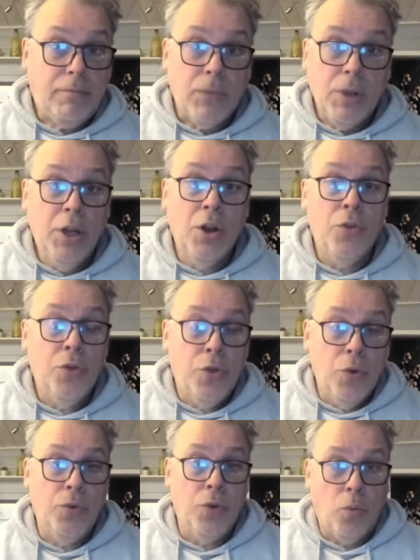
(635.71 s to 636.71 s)
you know,
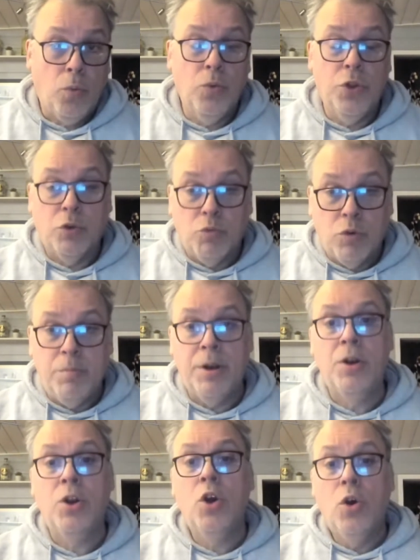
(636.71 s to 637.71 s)
the
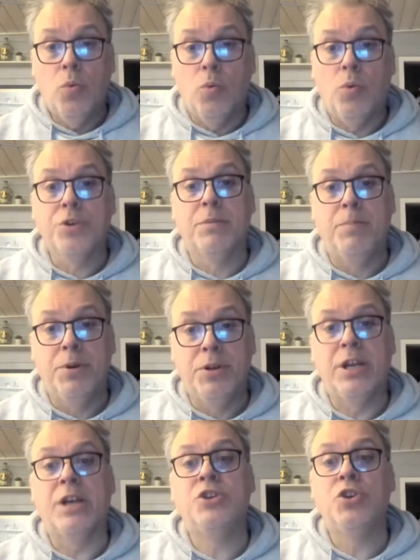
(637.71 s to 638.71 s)
woman was the
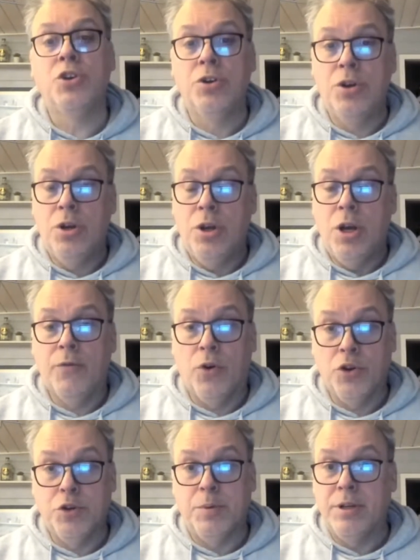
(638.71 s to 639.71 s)
possession of a
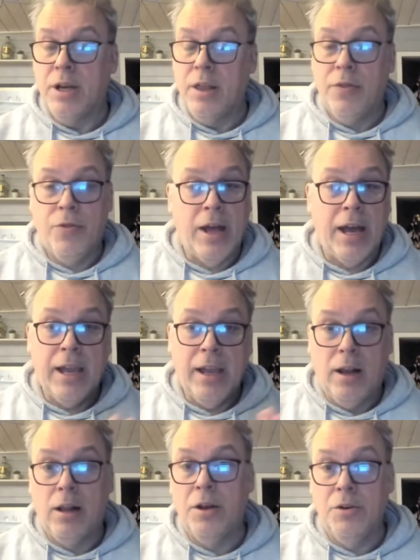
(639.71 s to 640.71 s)
husband, and that
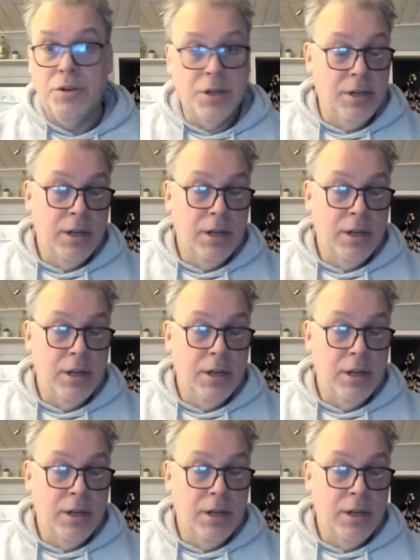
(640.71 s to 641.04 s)
included,